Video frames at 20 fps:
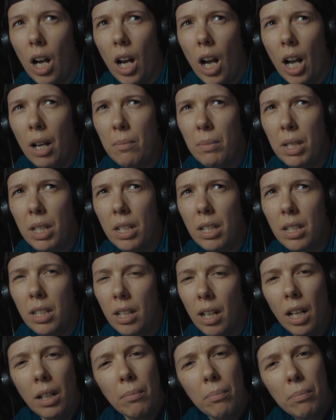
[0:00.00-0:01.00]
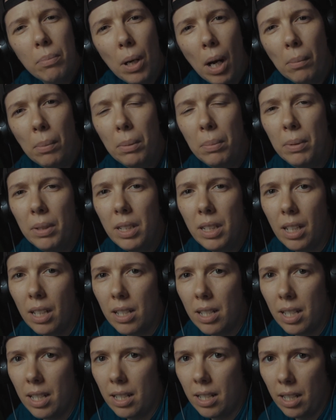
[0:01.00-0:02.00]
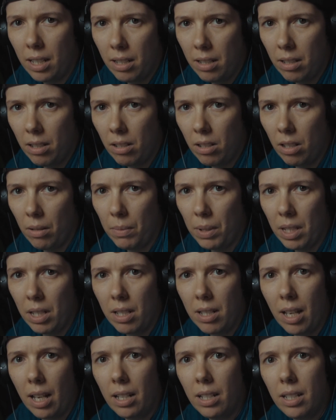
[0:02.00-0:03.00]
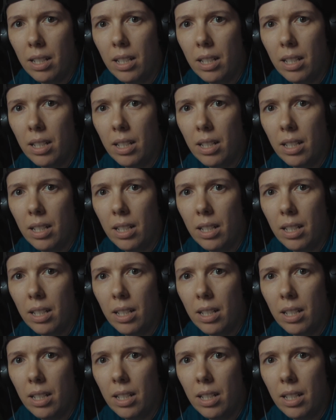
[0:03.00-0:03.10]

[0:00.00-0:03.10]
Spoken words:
I mean, that probably does exist to some extent